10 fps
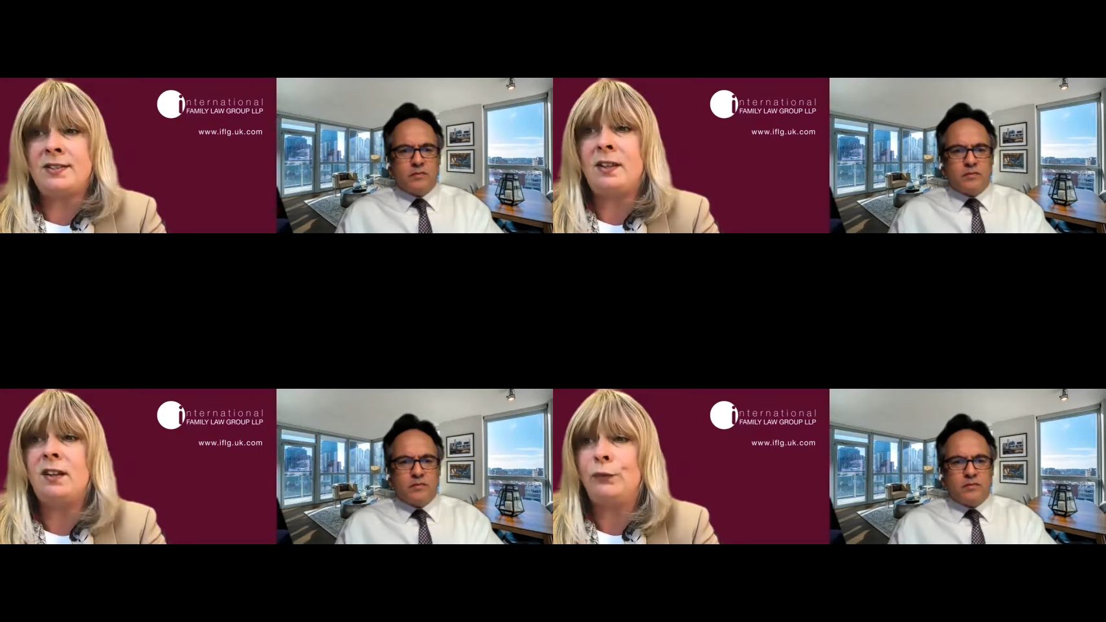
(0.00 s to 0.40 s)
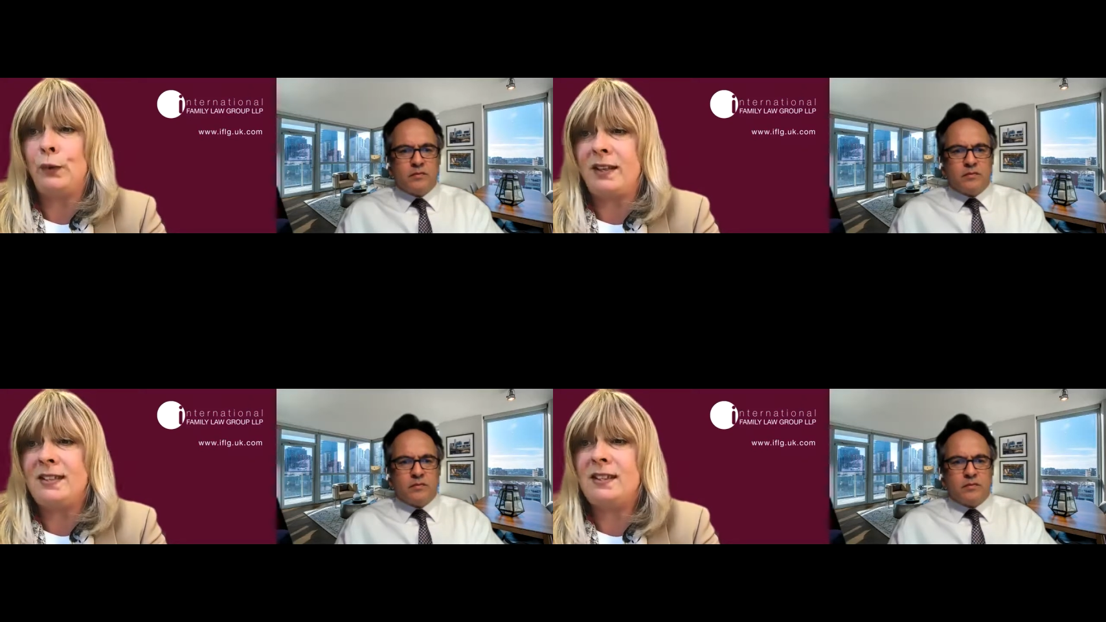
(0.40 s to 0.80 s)
Speaker 1: staff
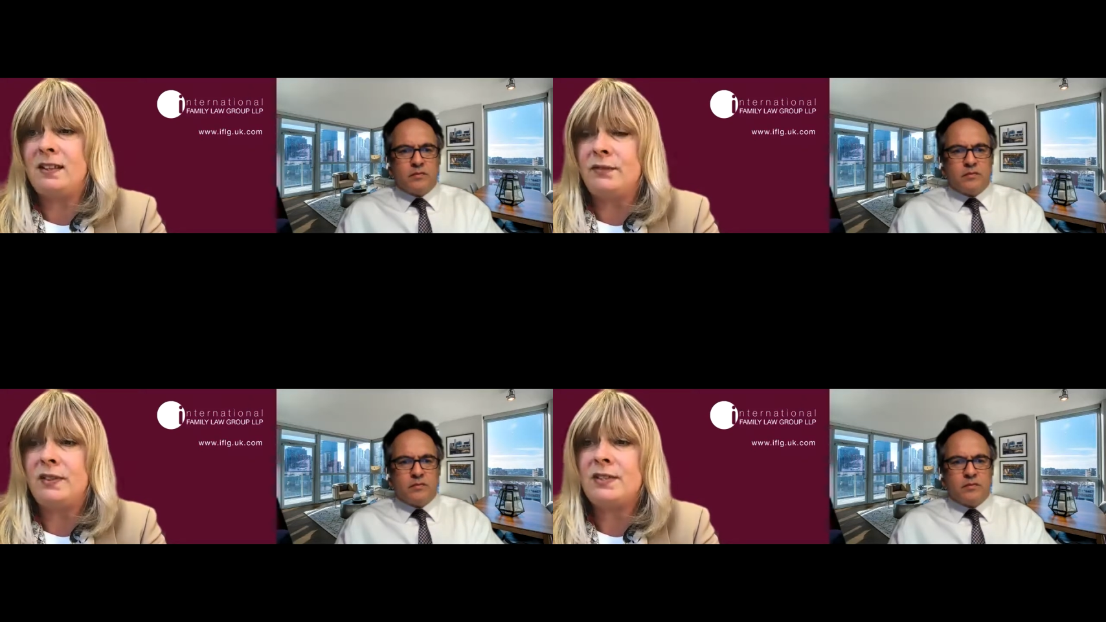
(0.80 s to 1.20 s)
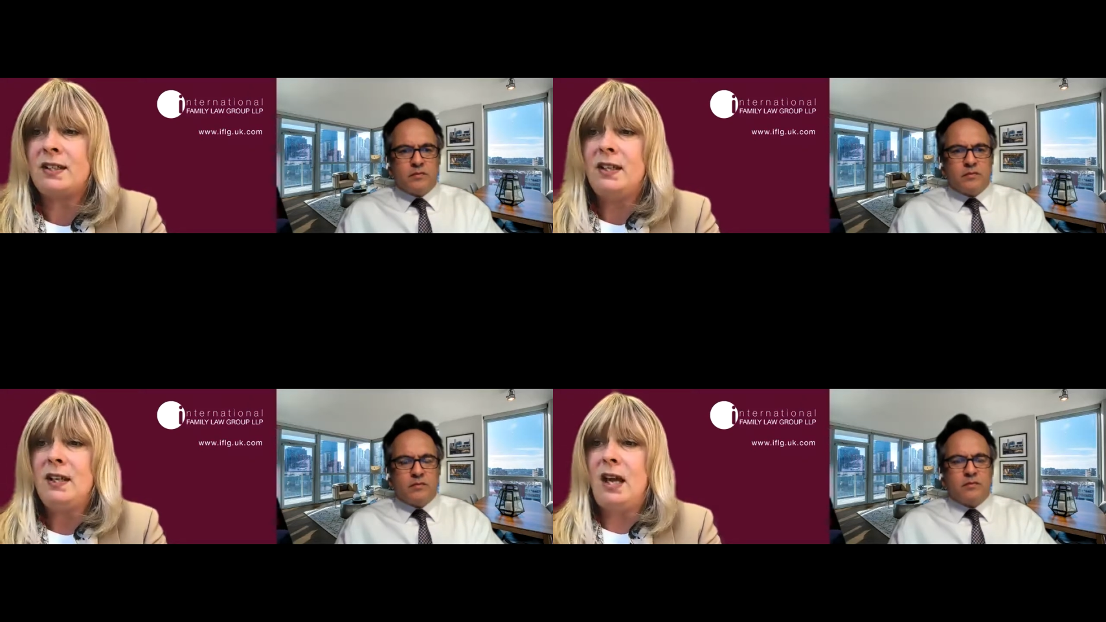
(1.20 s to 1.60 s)
were getting nervous
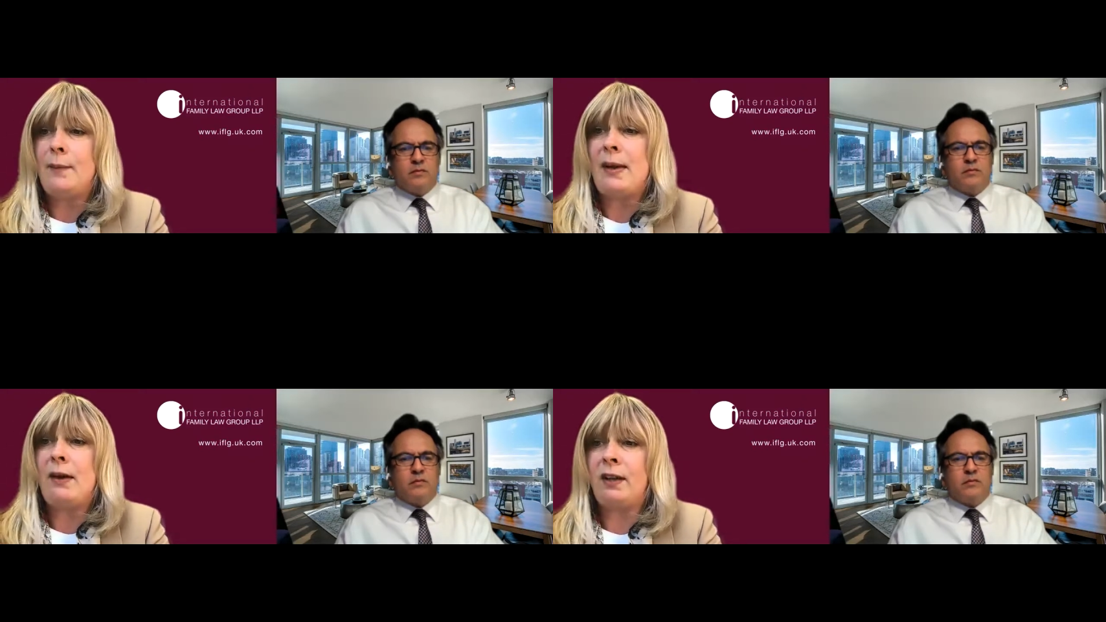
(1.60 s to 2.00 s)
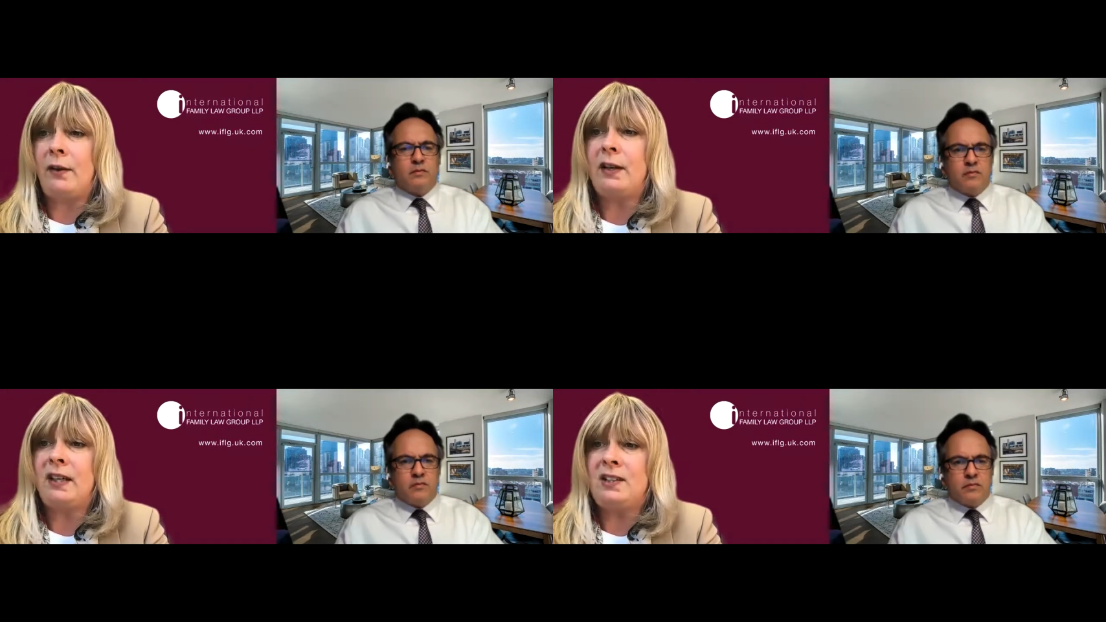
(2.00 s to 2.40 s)
about
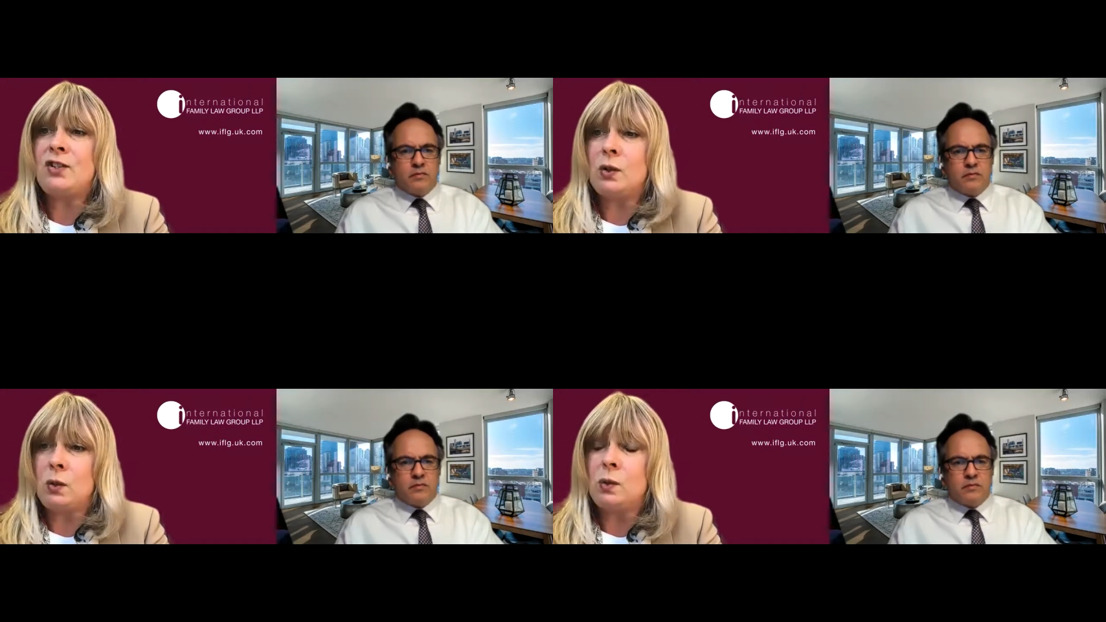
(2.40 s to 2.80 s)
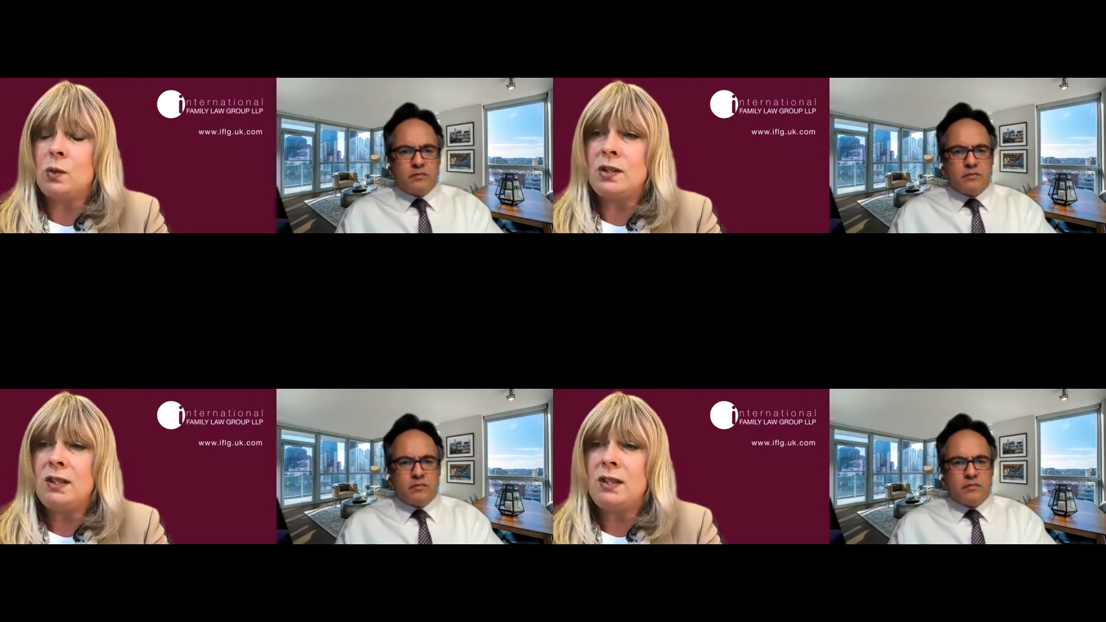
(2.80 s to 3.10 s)
going into court.